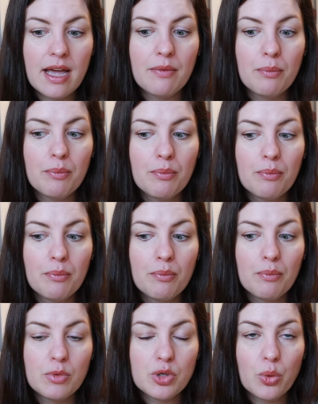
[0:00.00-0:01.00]
I
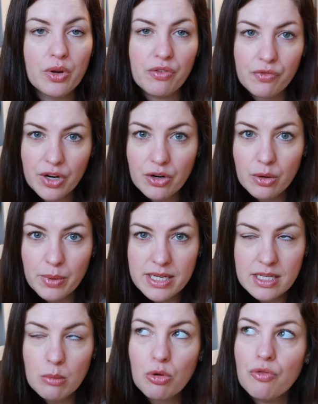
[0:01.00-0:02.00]
was holding fingering
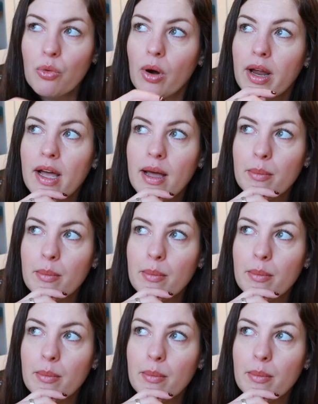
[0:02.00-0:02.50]
weight double for it.